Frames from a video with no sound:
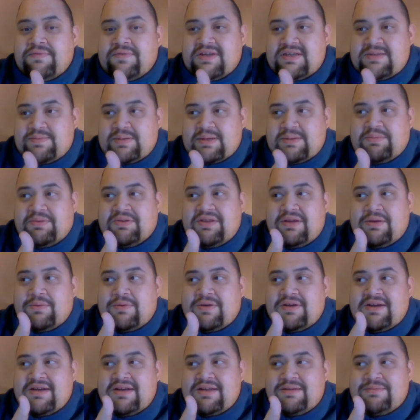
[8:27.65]
these people that
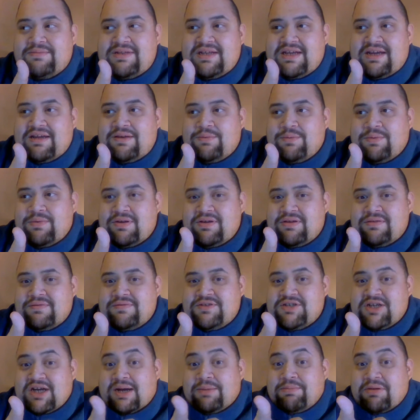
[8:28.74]
wanted him dead
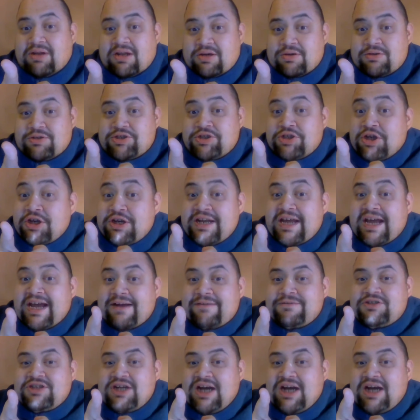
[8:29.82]
should have